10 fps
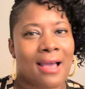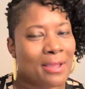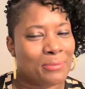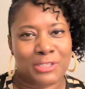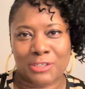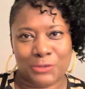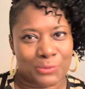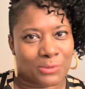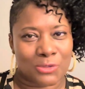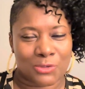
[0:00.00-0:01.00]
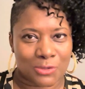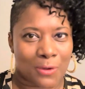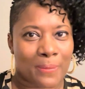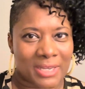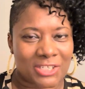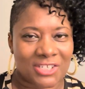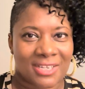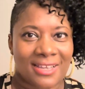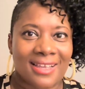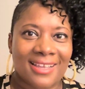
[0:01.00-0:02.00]
I appreciate you so much.
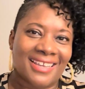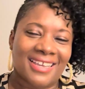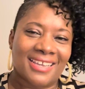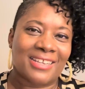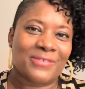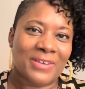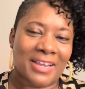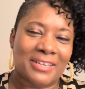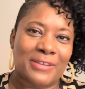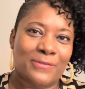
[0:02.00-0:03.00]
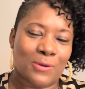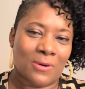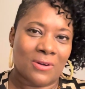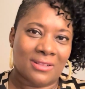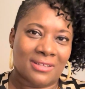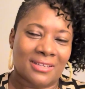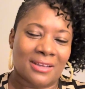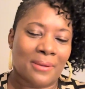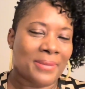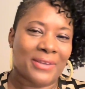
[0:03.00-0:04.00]
It is finally fall
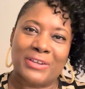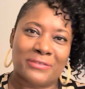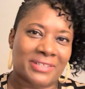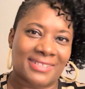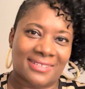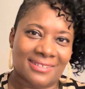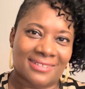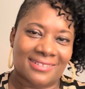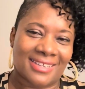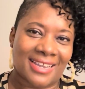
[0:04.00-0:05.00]
my favorite season.